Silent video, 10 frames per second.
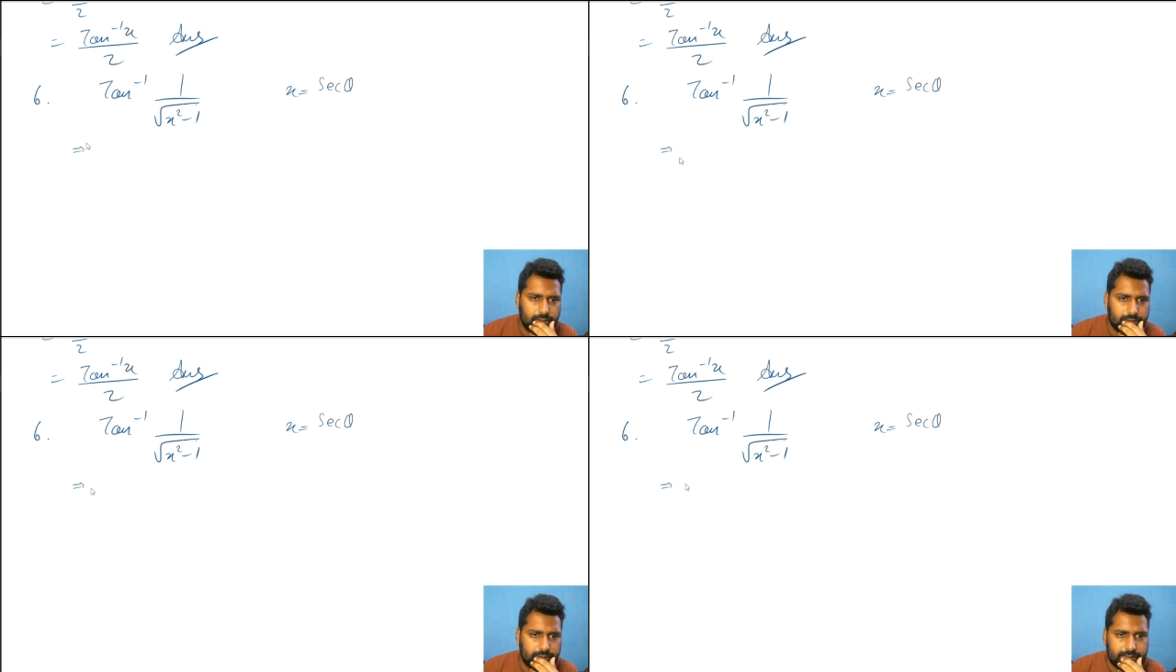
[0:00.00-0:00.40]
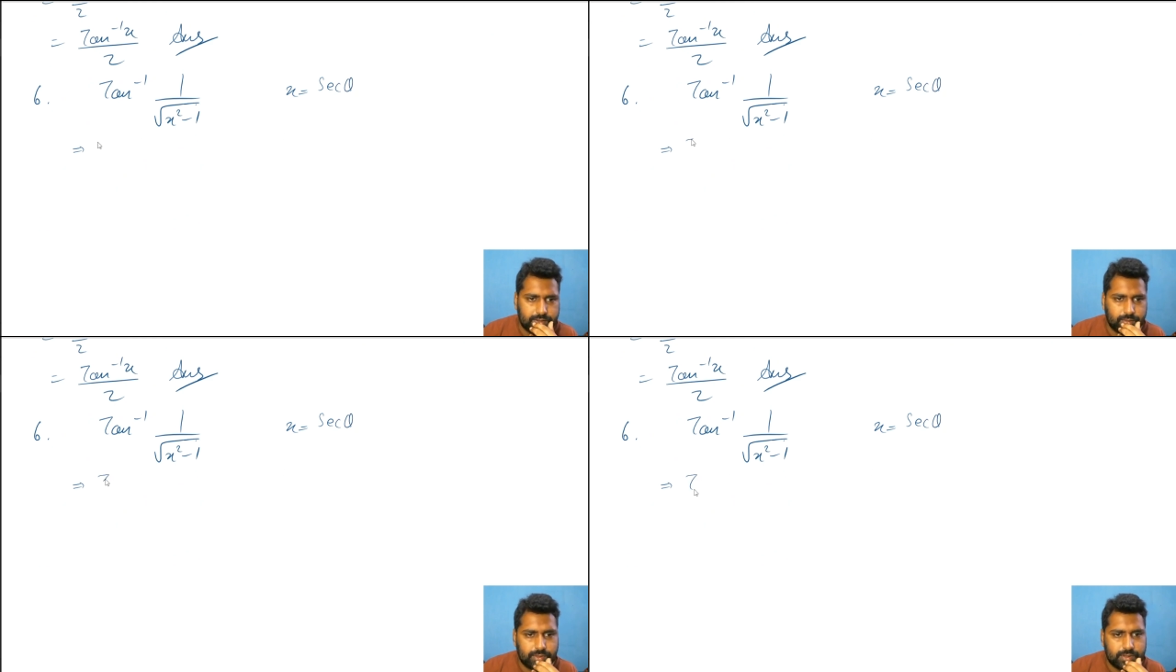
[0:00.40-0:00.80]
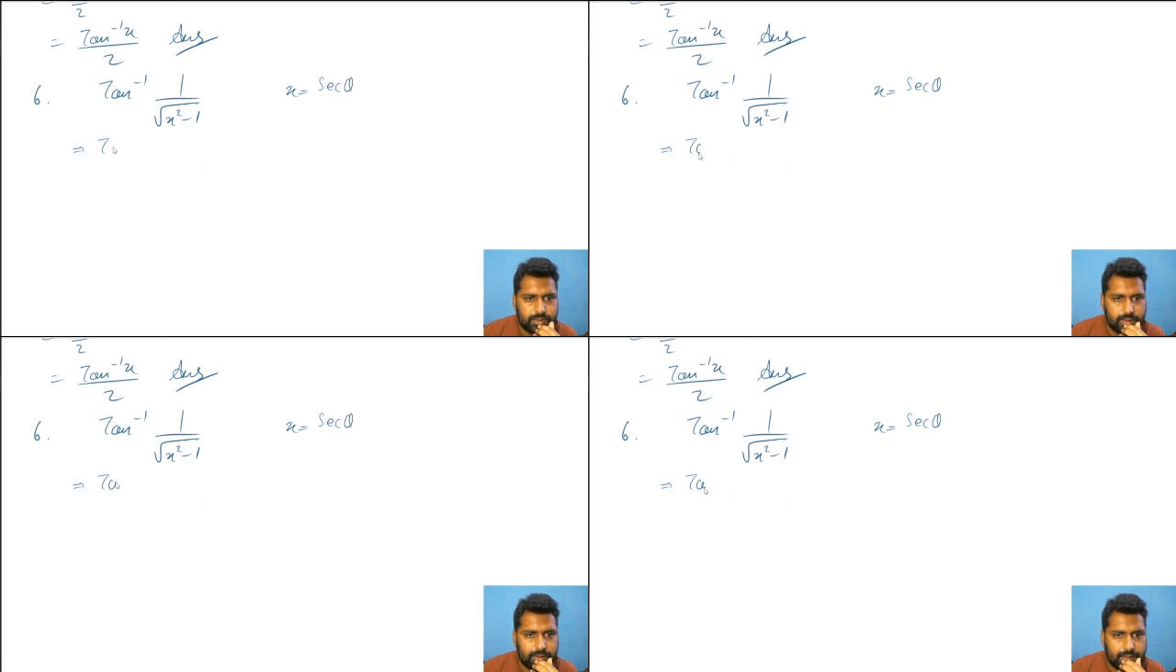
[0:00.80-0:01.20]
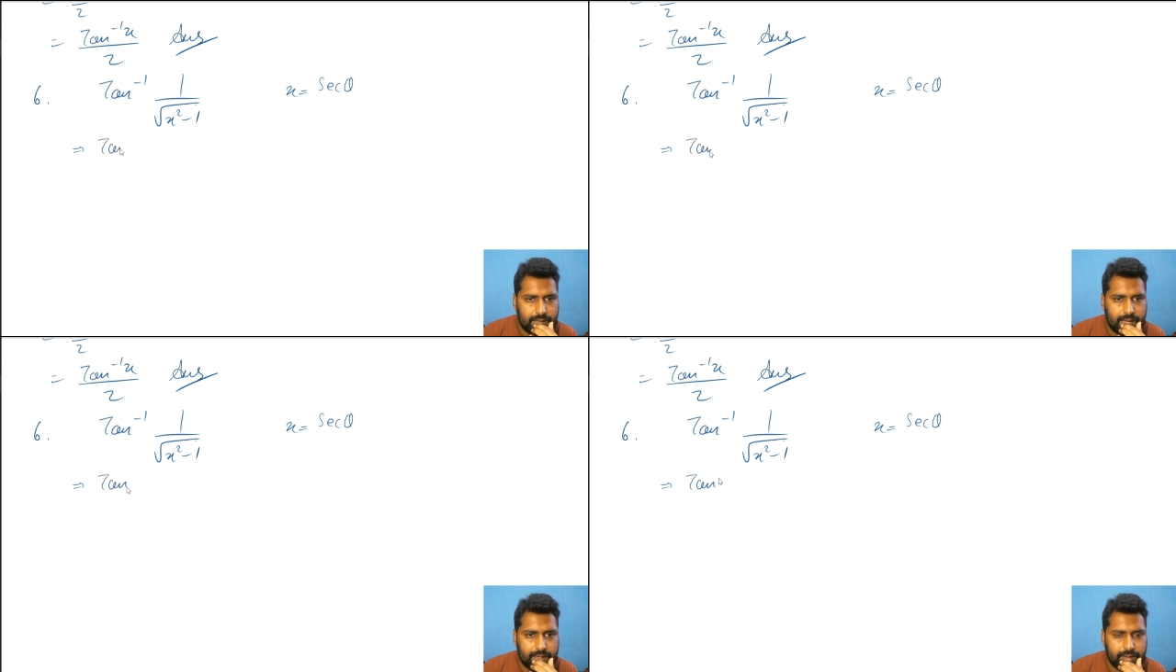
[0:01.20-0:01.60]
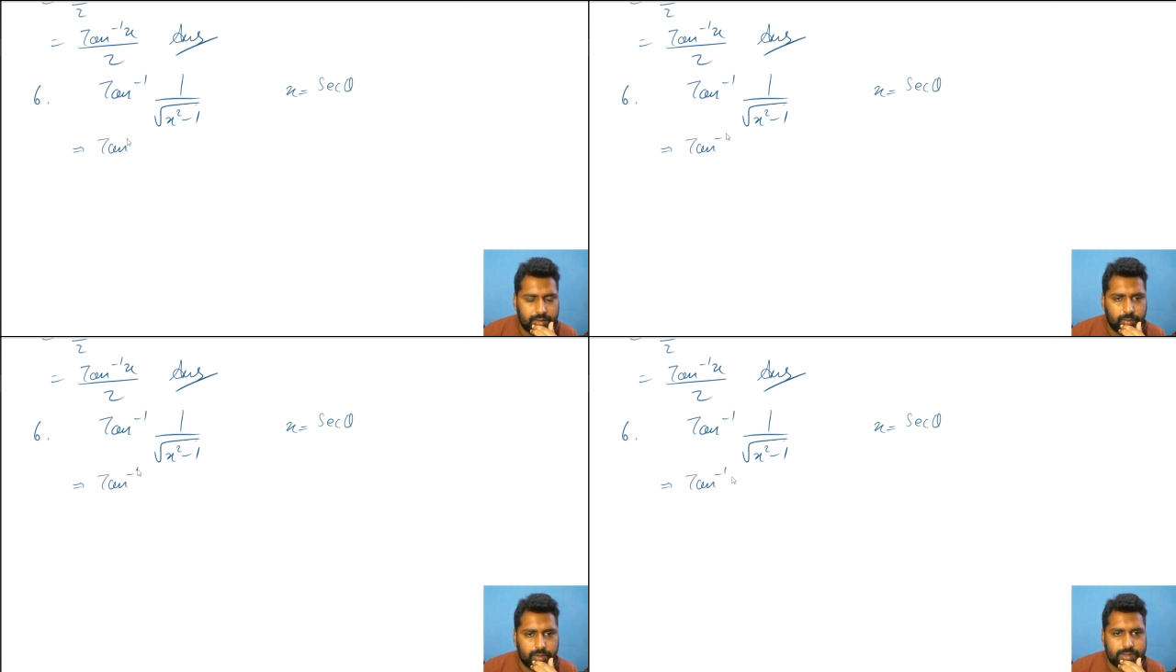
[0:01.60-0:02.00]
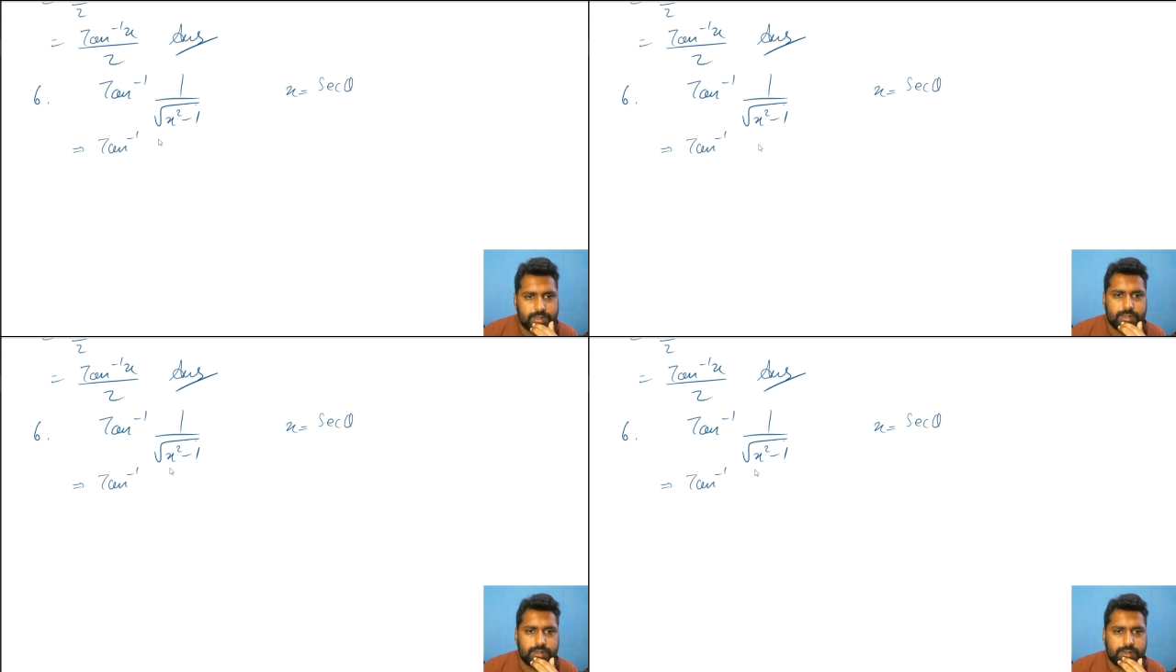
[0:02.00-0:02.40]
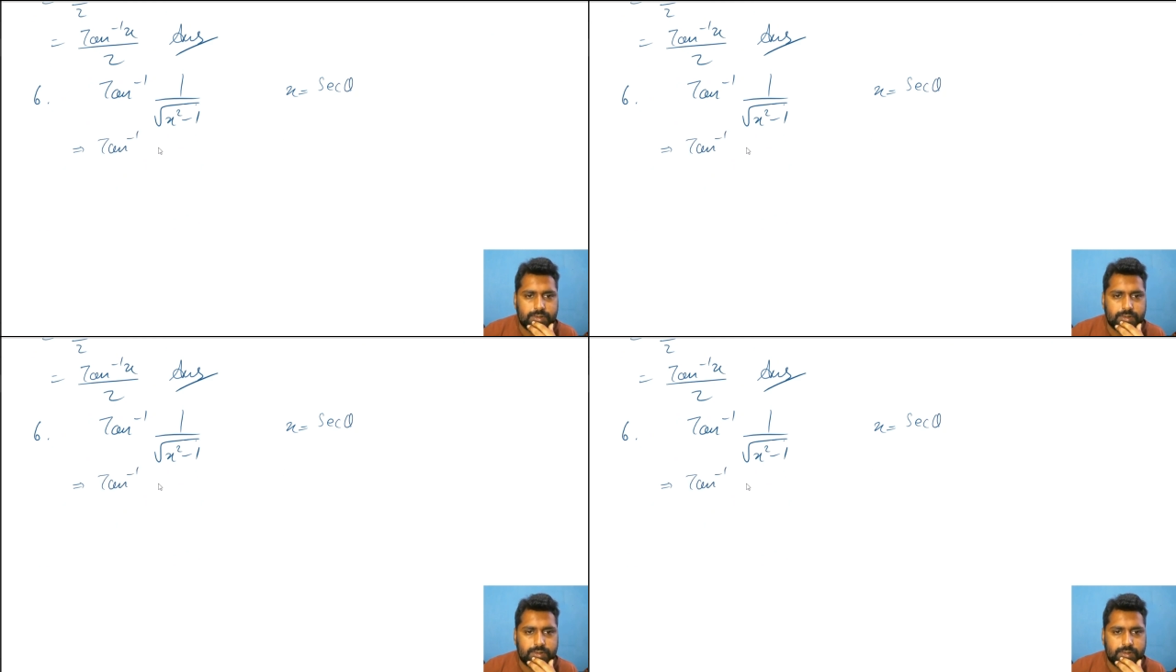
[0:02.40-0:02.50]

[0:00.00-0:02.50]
Let's use tan inverse